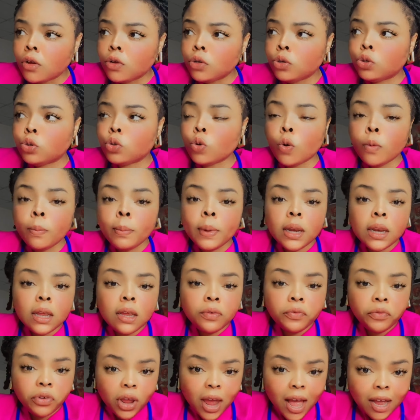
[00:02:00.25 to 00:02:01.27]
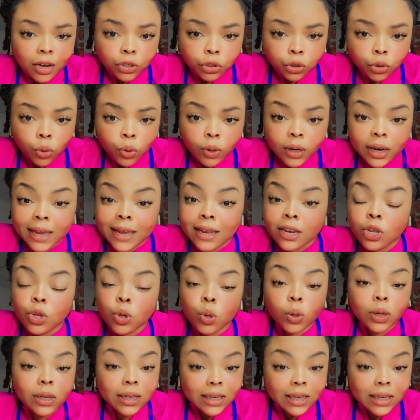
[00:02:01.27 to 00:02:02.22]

so many reactions in your